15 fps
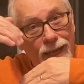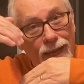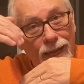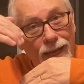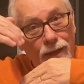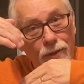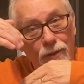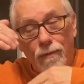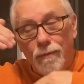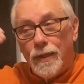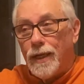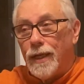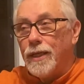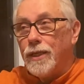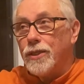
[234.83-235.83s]
angle.
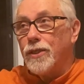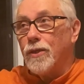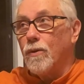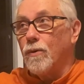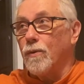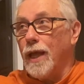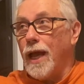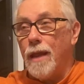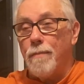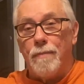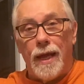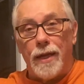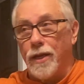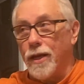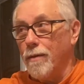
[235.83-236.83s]
So light
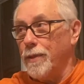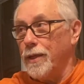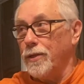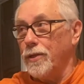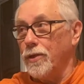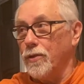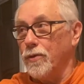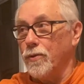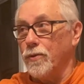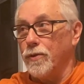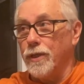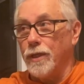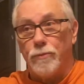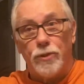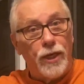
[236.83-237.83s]
might come into
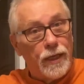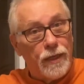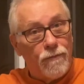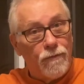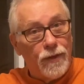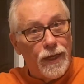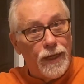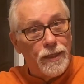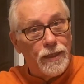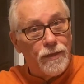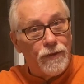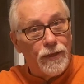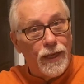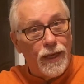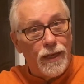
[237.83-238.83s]
the objective lens of
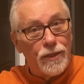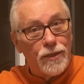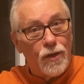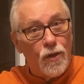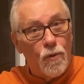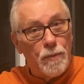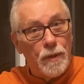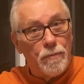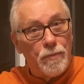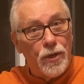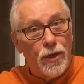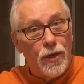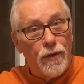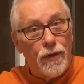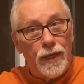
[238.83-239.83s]
a telescope up here.